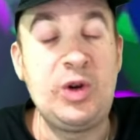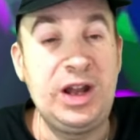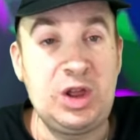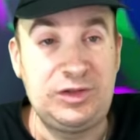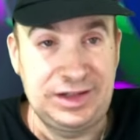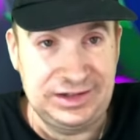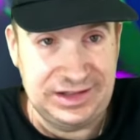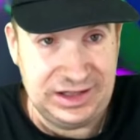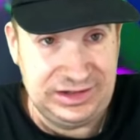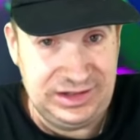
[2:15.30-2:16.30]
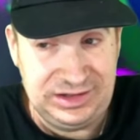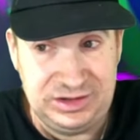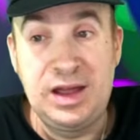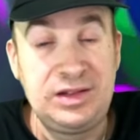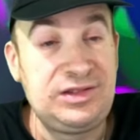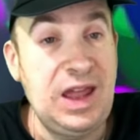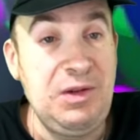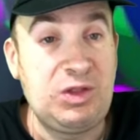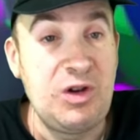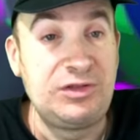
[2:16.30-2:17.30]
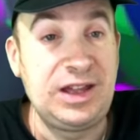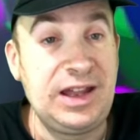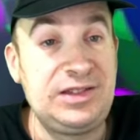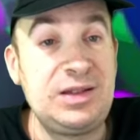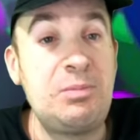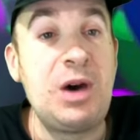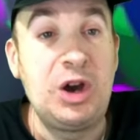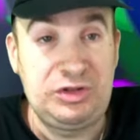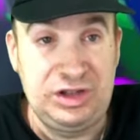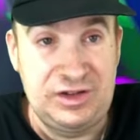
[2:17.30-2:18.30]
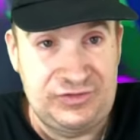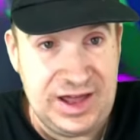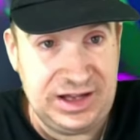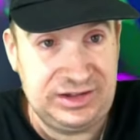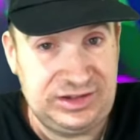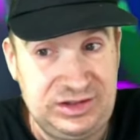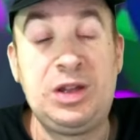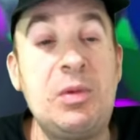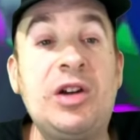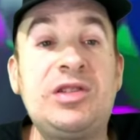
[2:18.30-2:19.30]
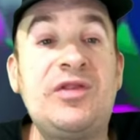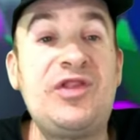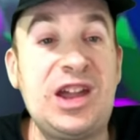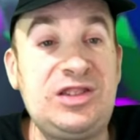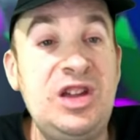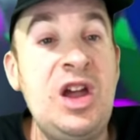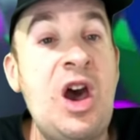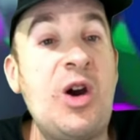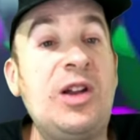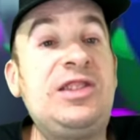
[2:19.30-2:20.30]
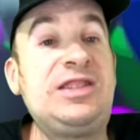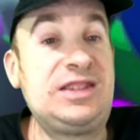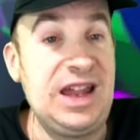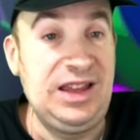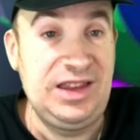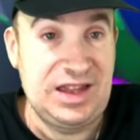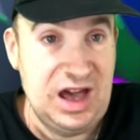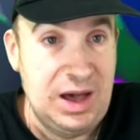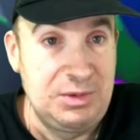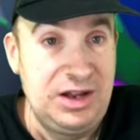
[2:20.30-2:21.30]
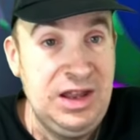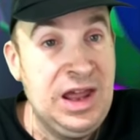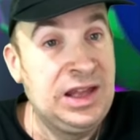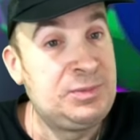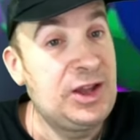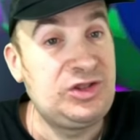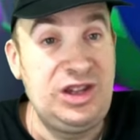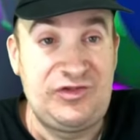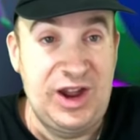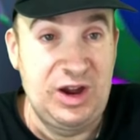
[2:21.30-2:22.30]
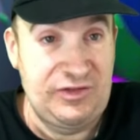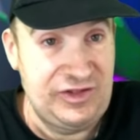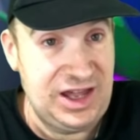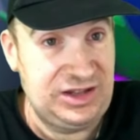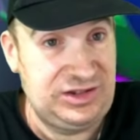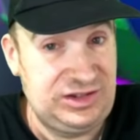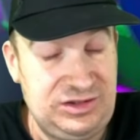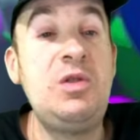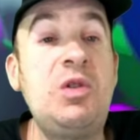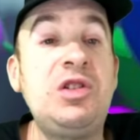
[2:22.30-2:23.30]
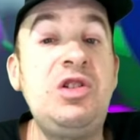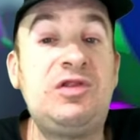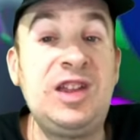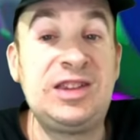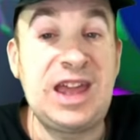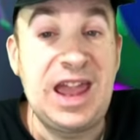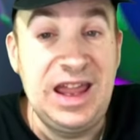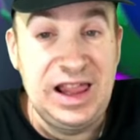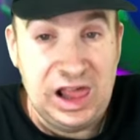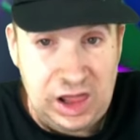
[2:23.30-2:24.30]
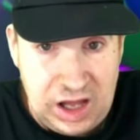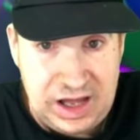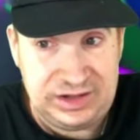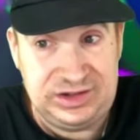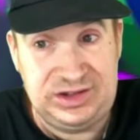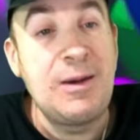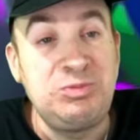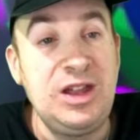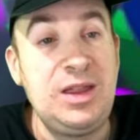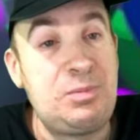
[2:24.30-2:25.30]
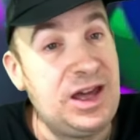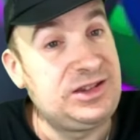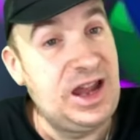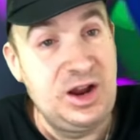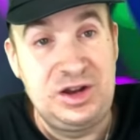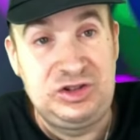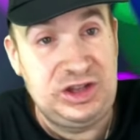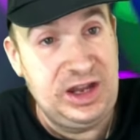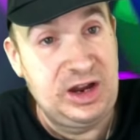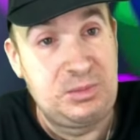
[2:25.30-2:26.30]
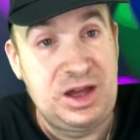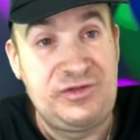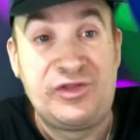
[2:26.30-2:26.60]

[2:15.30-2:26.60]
critical successes and saving throws against emotion effects, which emotion effects are insanely common, especially fear effects. So you will use this a lot. Probably the best heritage here by